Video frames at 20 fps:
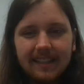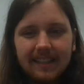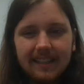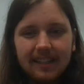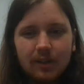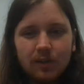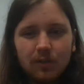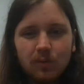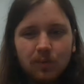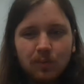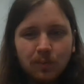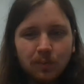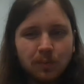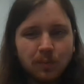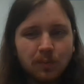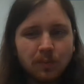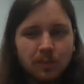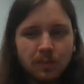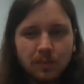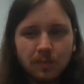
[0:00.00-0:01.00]

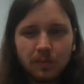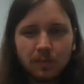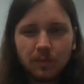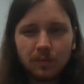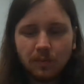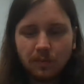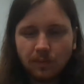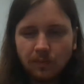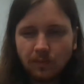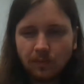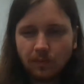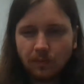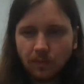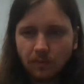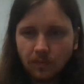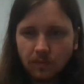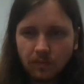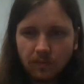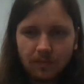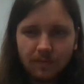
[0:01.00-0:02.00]

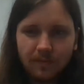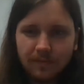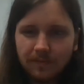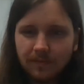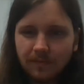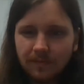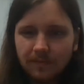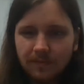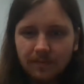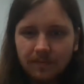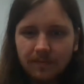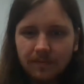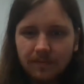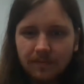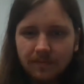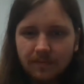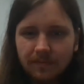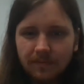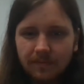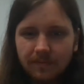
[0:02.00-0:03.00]

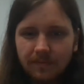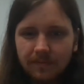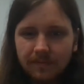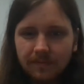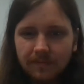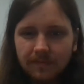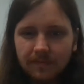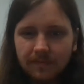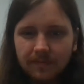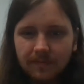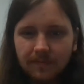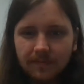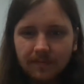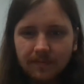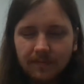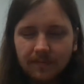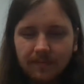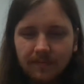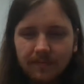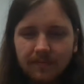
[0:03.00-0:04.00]

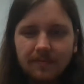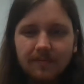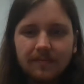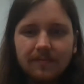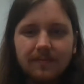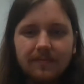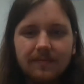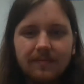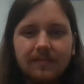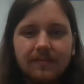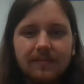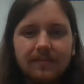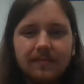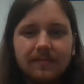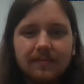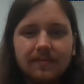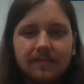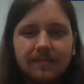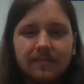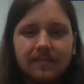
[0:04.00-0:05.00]

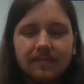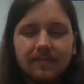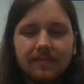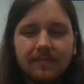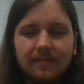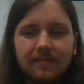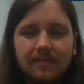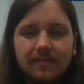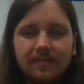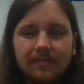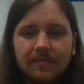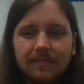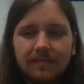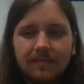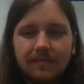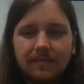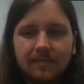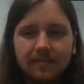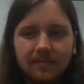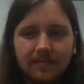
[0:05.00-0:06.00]

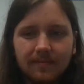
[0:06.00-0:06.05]
No words are spoken by the person on screen.